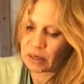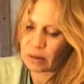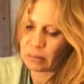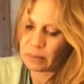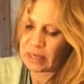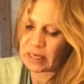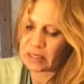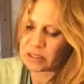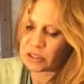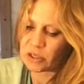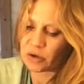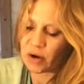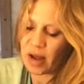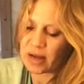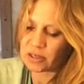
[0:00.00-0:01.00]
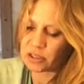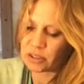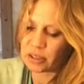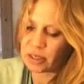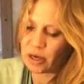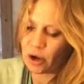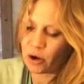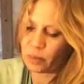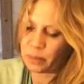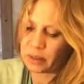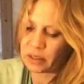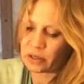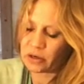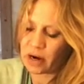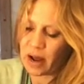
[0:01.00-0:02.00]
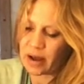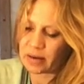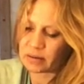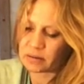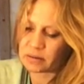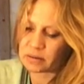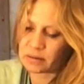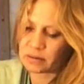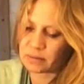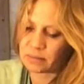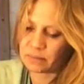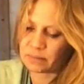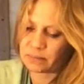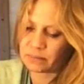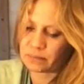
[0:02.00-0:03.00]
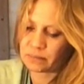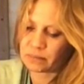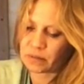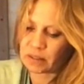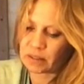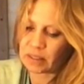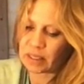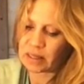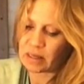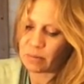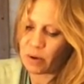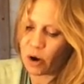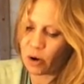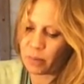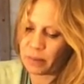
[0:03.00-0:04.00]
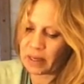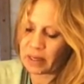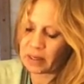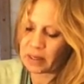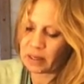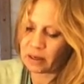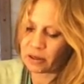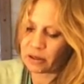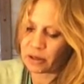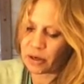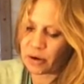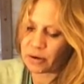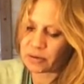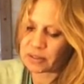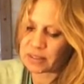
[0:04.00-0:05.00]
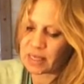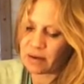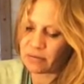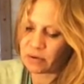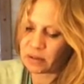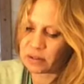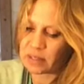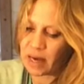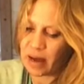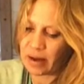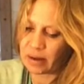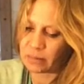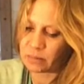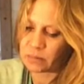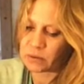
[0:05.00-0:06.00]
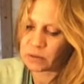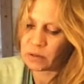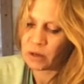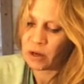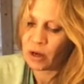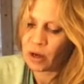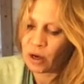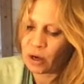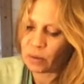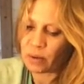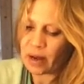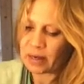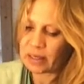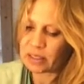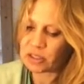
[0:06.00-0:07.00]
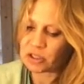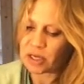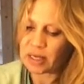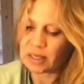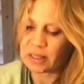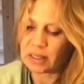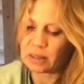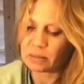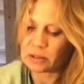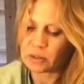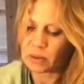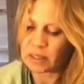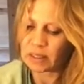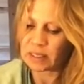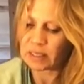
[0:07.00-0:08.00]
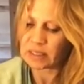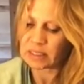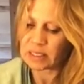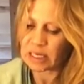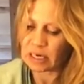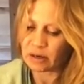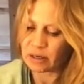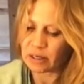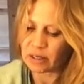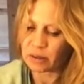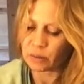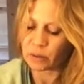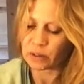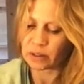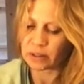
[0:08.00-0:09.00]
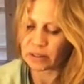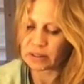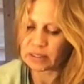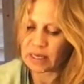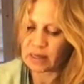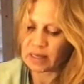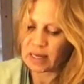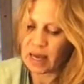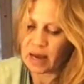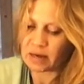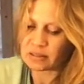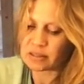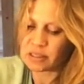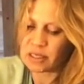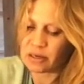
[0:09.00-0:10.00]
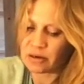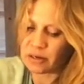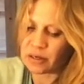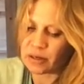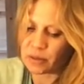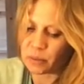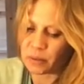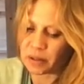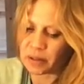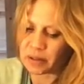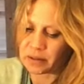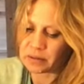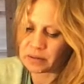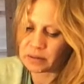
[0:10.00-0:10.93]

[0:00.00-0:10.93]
Begin to gradually open your eyes. Let them open and close several times, rocking gently between the interior world and the exterior world.